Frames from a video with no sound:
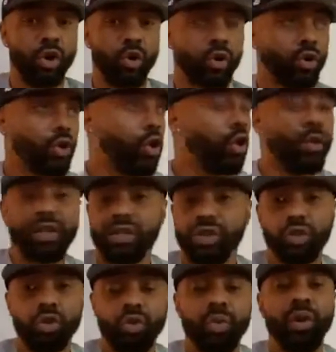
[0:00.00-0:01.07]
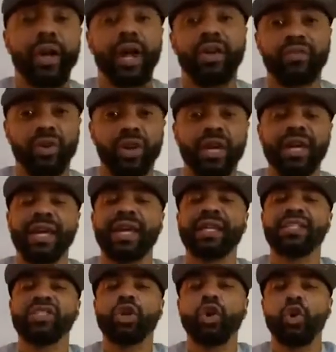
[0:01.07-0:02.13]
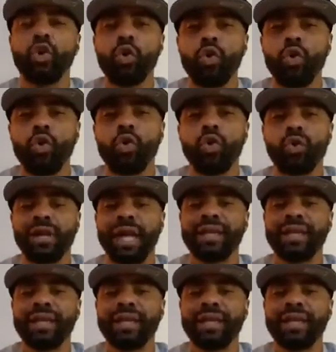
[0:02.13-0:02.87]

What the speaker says: or going to whatever, it's cool.